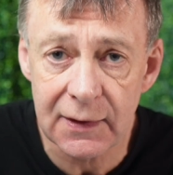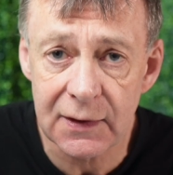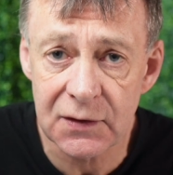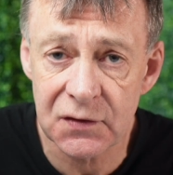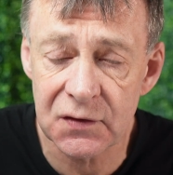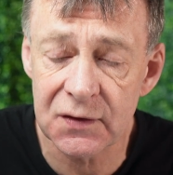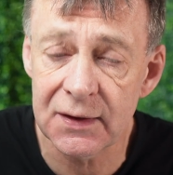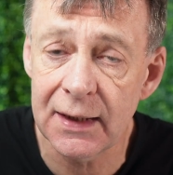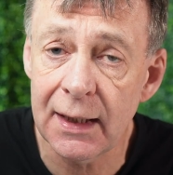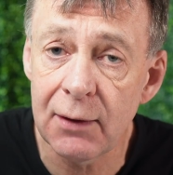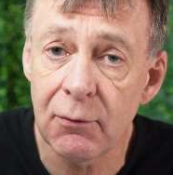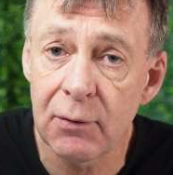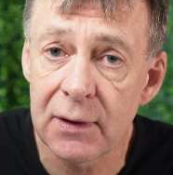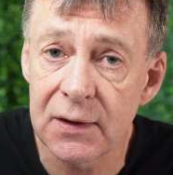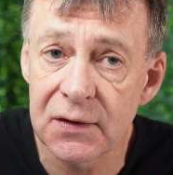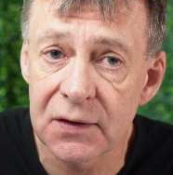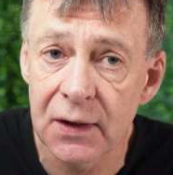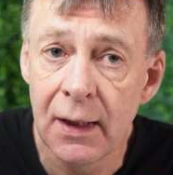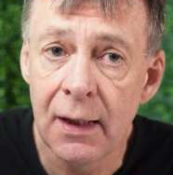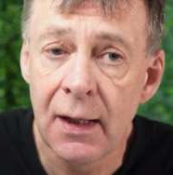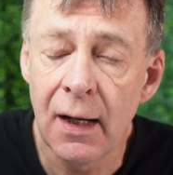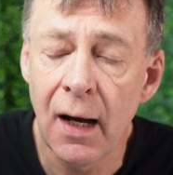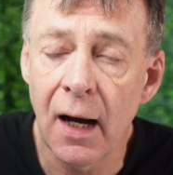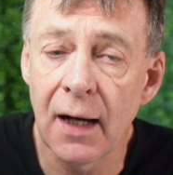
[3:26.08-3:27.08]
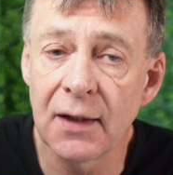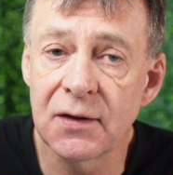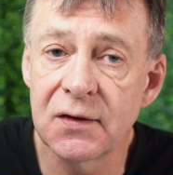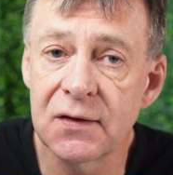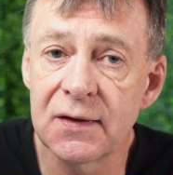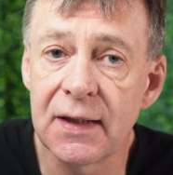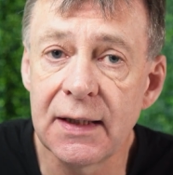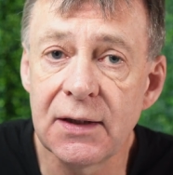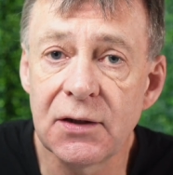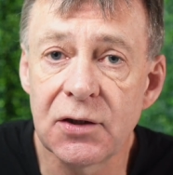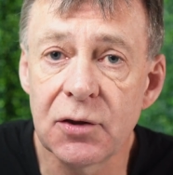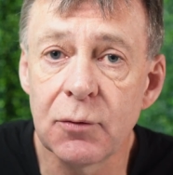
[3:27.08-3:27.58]
this series, I
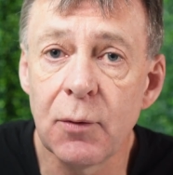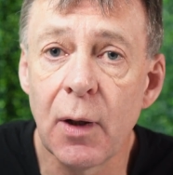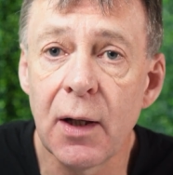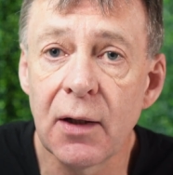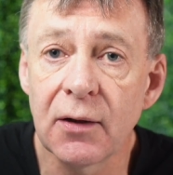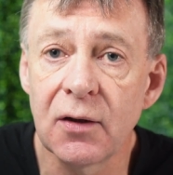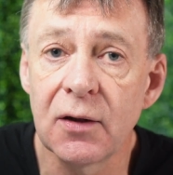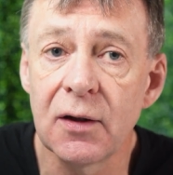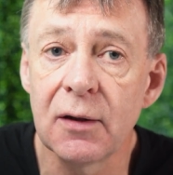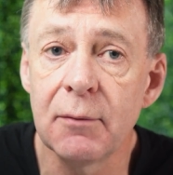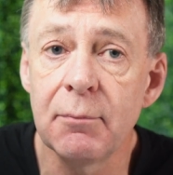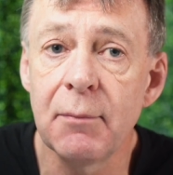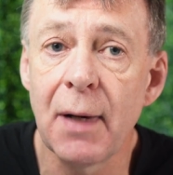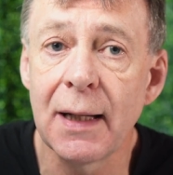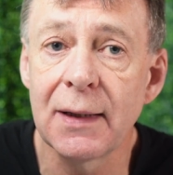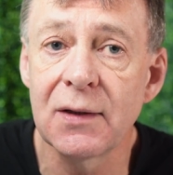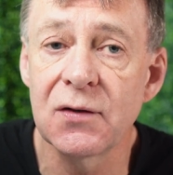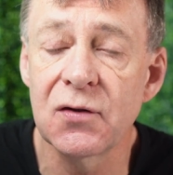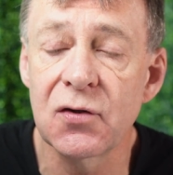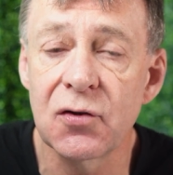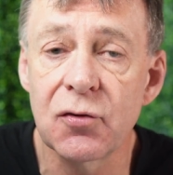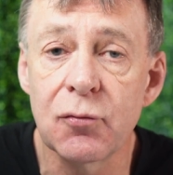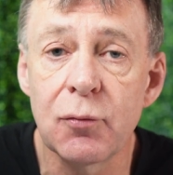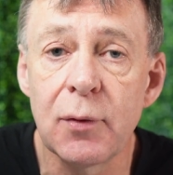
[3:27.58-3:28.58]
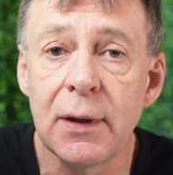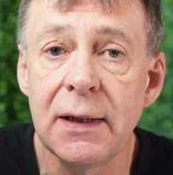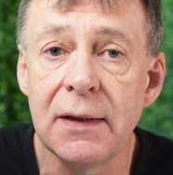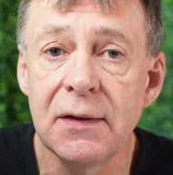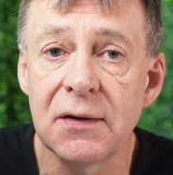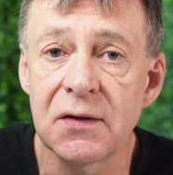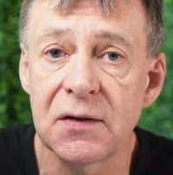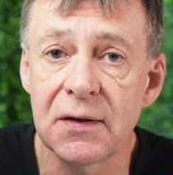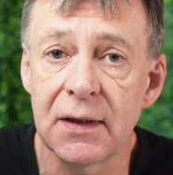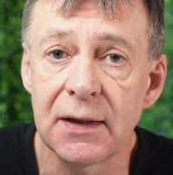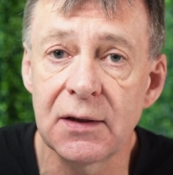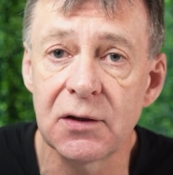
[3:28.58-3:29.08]
seek to argue that man is three
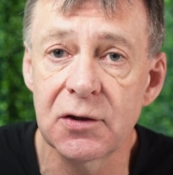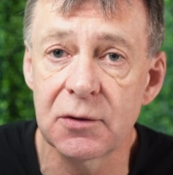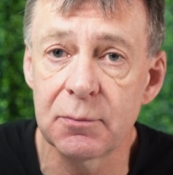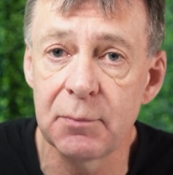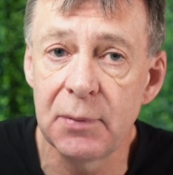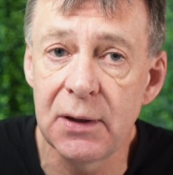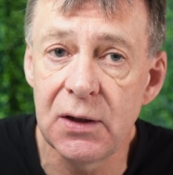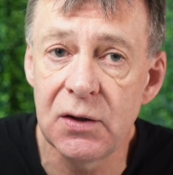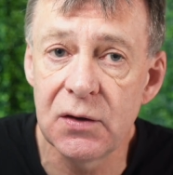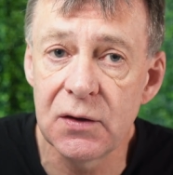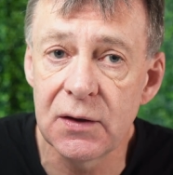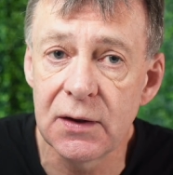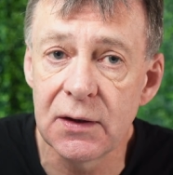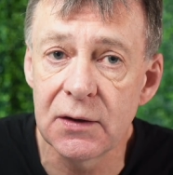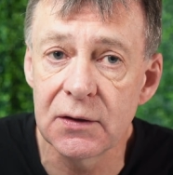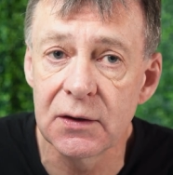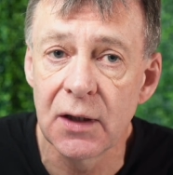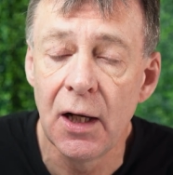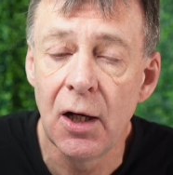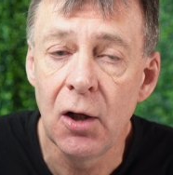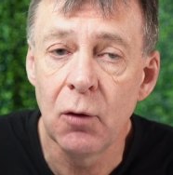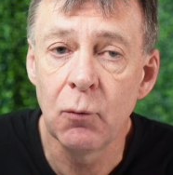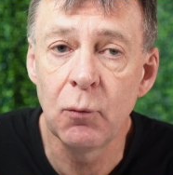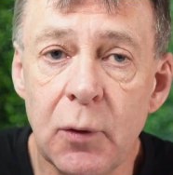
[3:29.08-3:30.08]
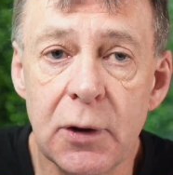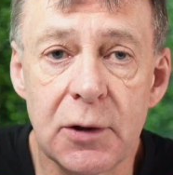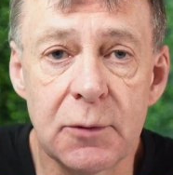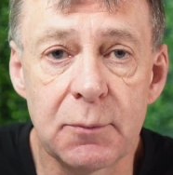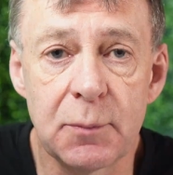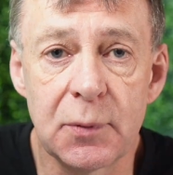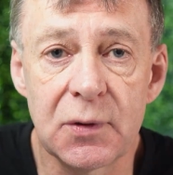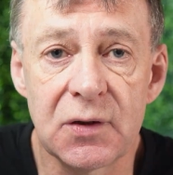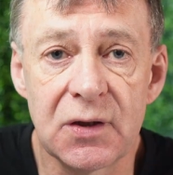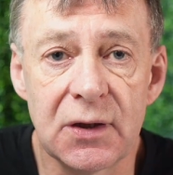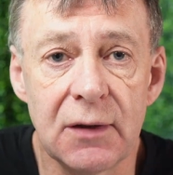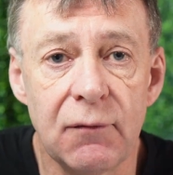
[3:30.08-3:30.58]
distinct species with
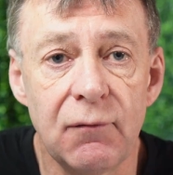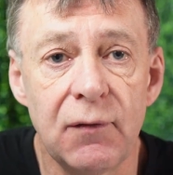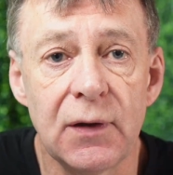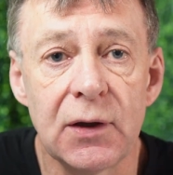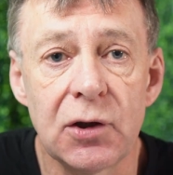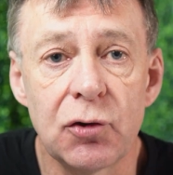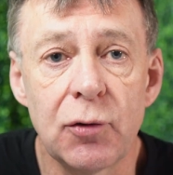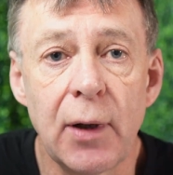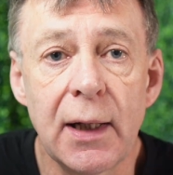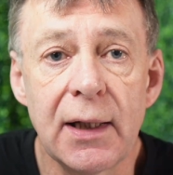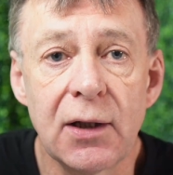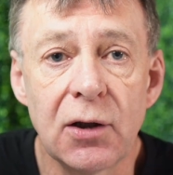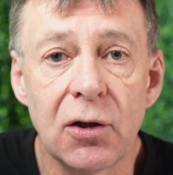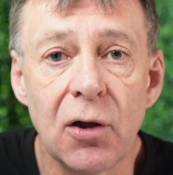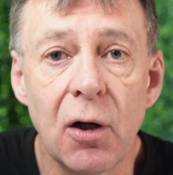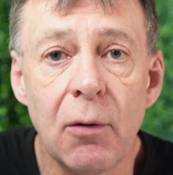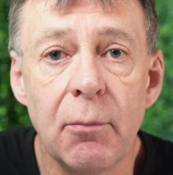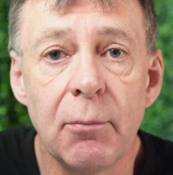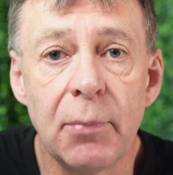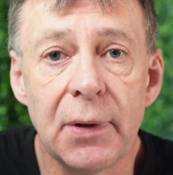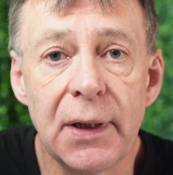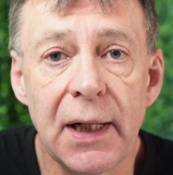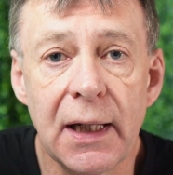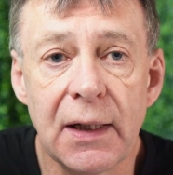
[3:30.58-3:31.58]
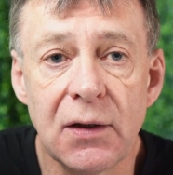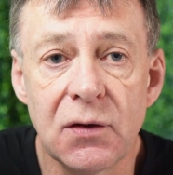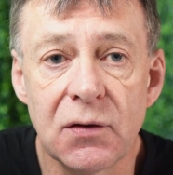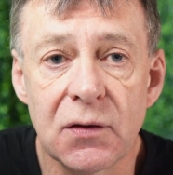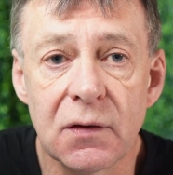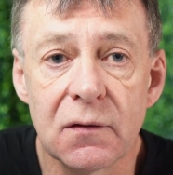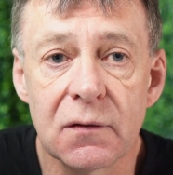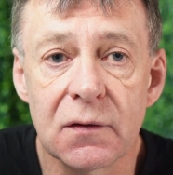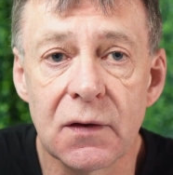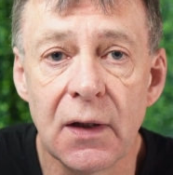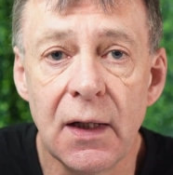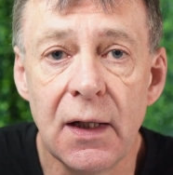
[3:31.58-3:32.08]
specific trait
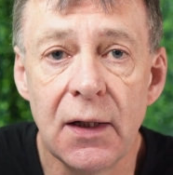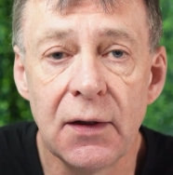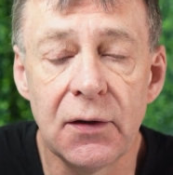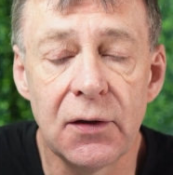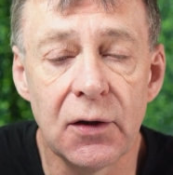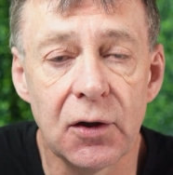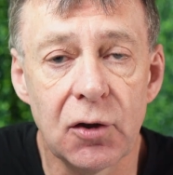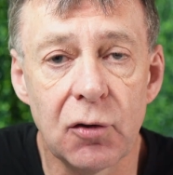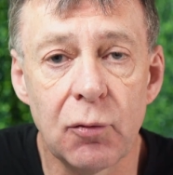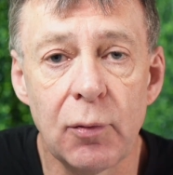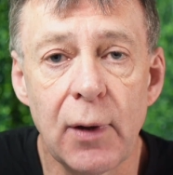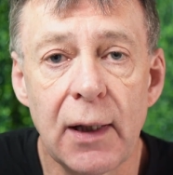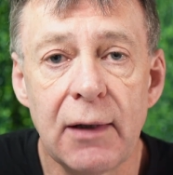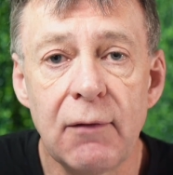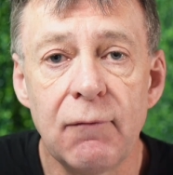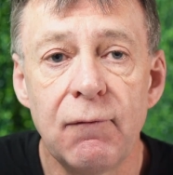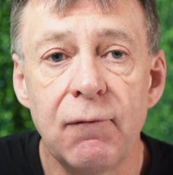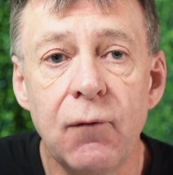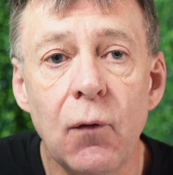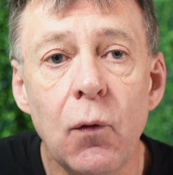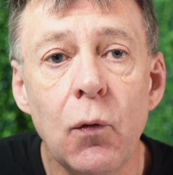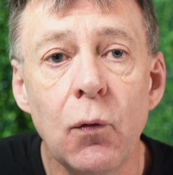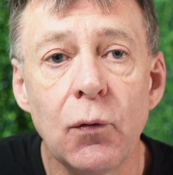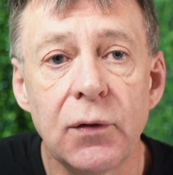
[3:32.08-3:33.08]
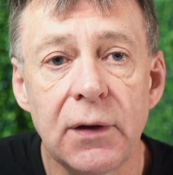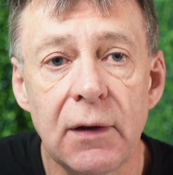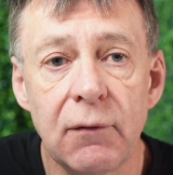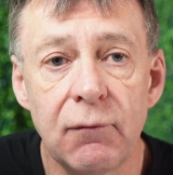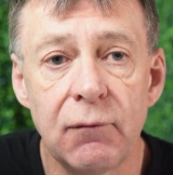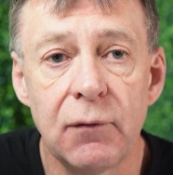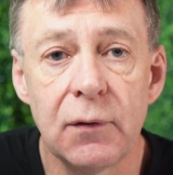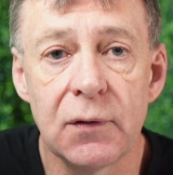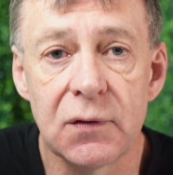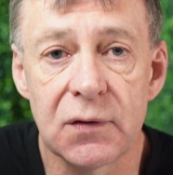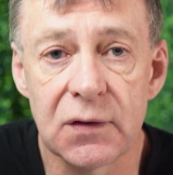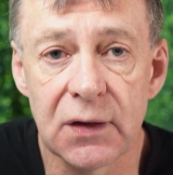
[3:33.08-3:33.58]
combinations that create four
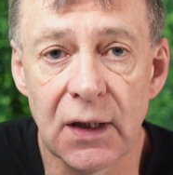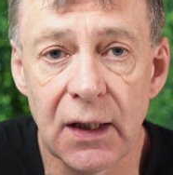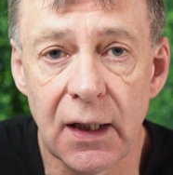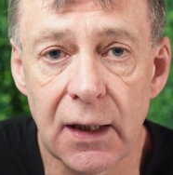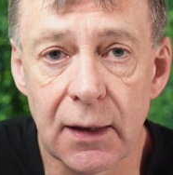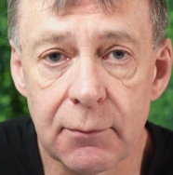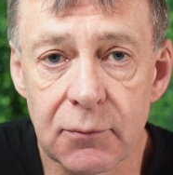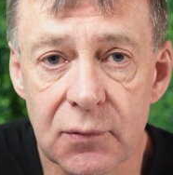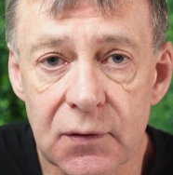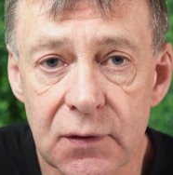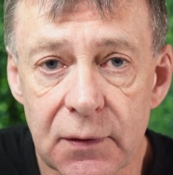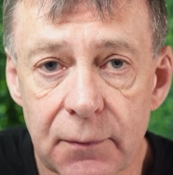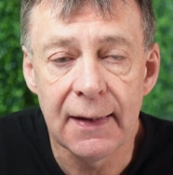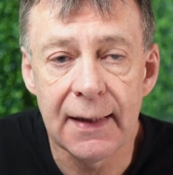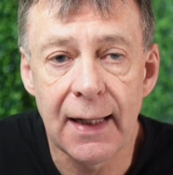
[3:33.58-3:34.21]
different types.